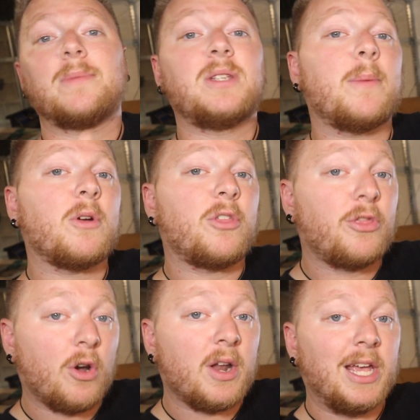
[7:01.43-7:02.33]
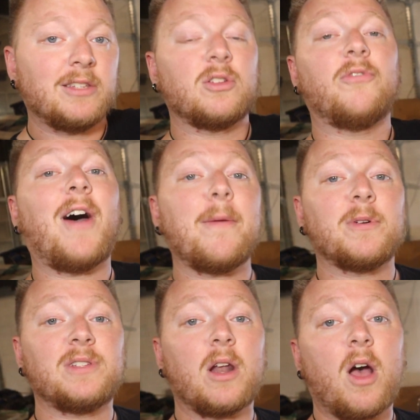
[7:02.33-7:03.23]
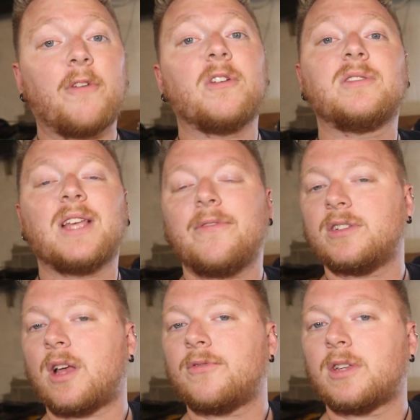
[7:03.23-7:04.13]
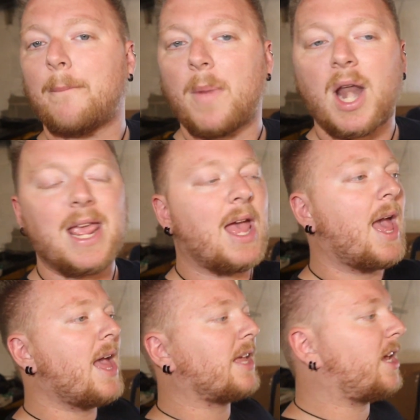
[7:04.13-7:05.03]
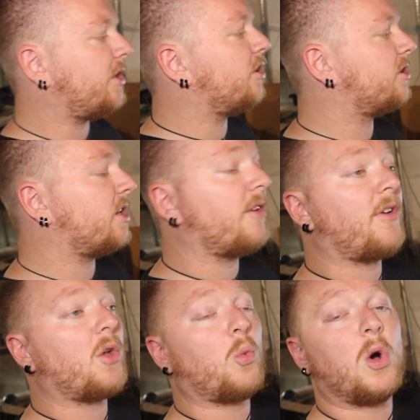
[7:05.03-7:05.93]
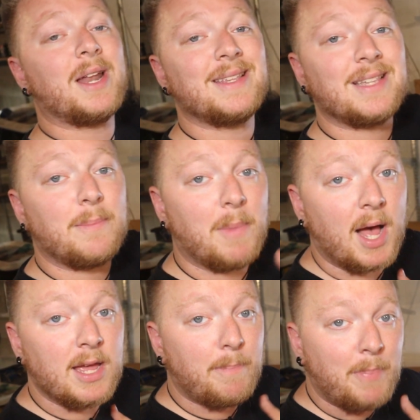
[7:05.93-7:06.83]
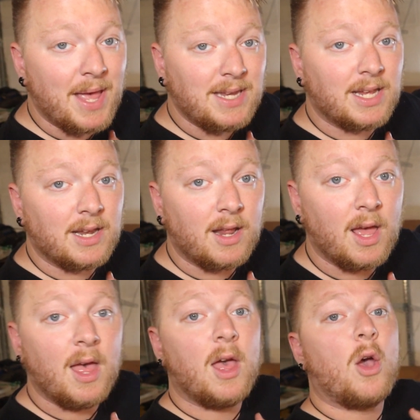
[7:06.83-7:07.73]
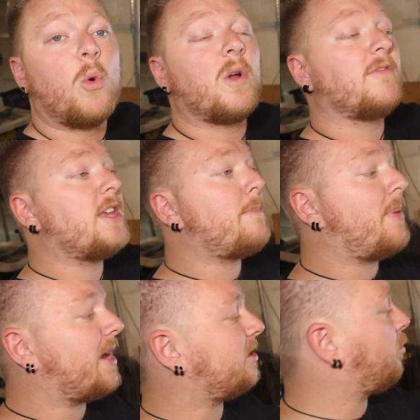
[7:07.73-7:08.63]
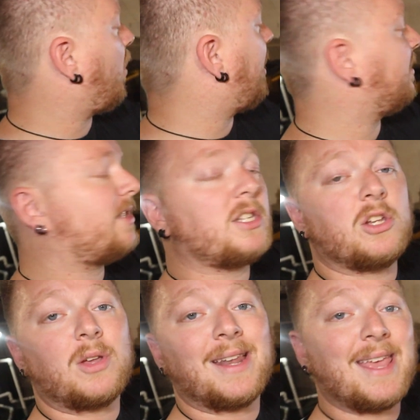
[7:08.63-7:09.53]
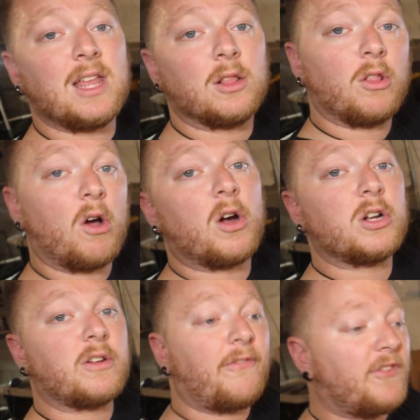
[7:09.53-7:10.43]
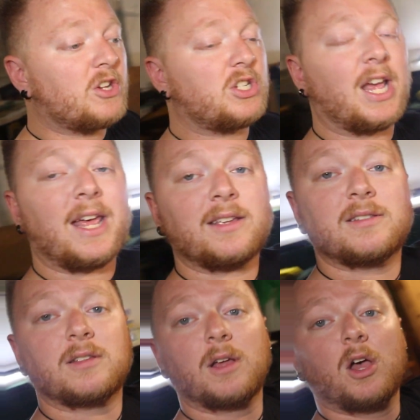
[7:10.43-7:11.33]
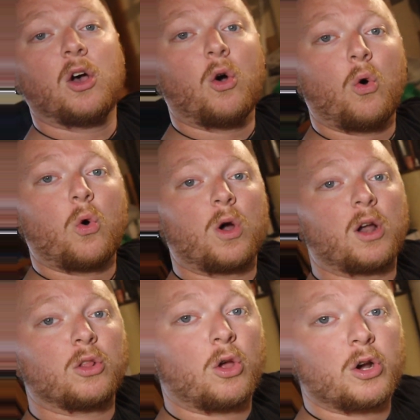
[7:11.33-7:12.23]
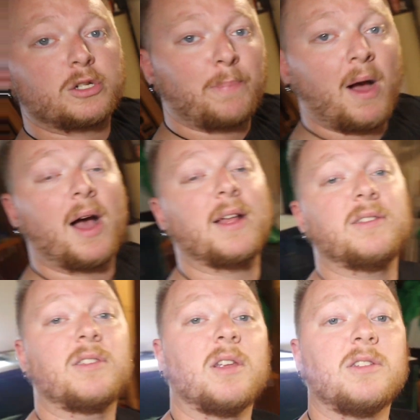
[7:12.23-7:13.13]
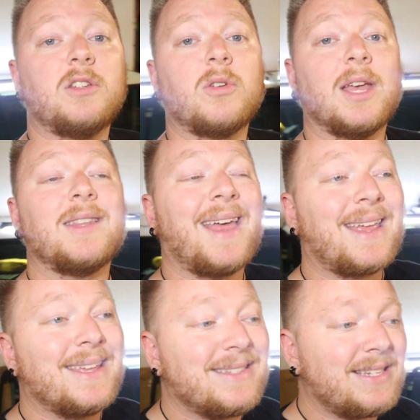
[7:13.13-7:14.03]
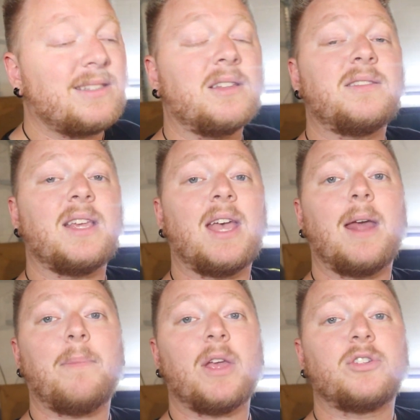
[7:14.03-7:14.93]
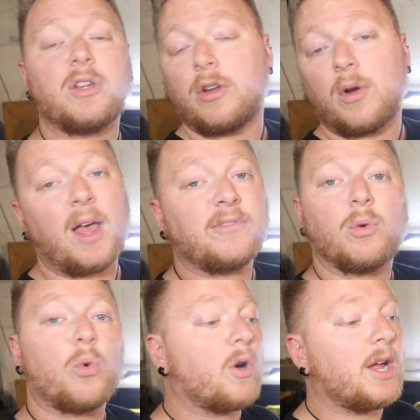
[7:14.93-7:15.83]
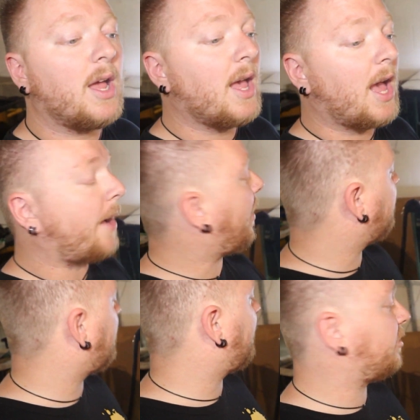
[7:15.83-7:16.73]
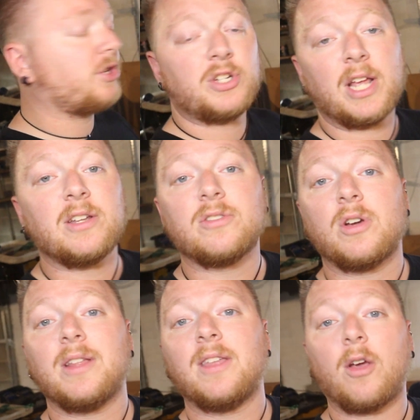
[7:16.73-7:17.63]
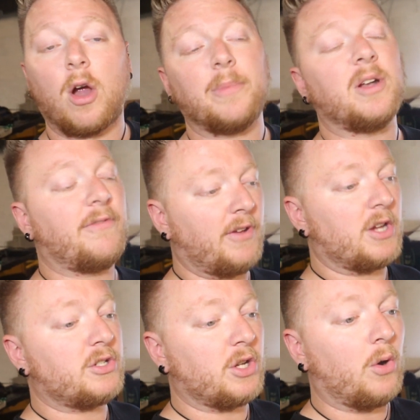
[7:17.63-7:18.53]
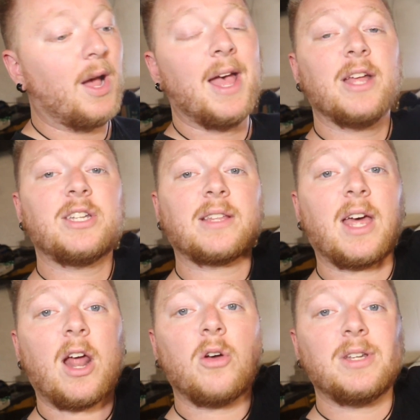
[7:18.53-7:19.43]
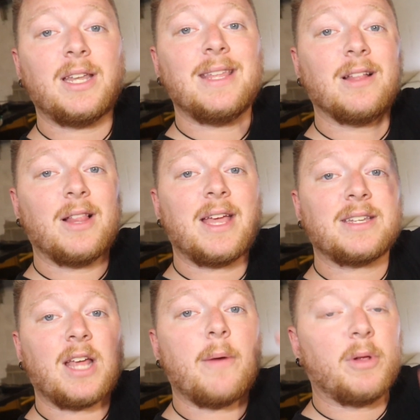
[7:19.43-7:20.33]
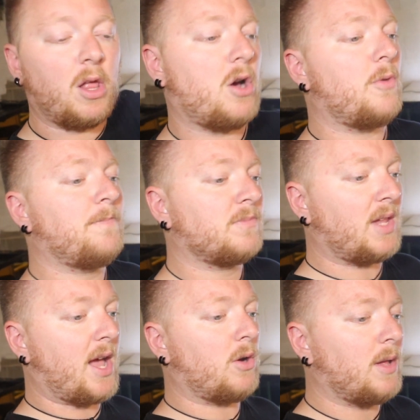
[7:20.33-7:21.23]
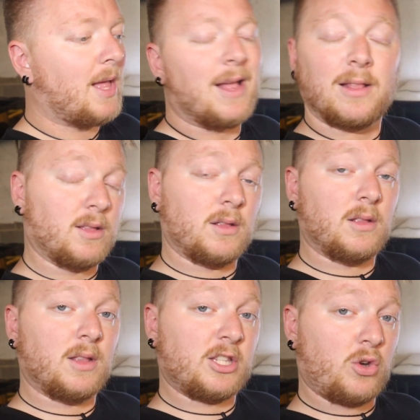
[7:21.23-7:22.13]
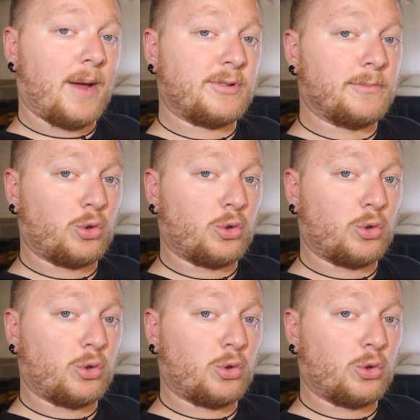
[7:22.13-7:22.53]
September 30th. So 5% off, save yourself some money, get yourself on what is, in my opinion, one of the best ways that you can heat large fish tanks or large ponds to get that consistency and make sure you don't have to worry about temperature changes or anything harming your fish. So check that out in the link down below. Now, let's grab some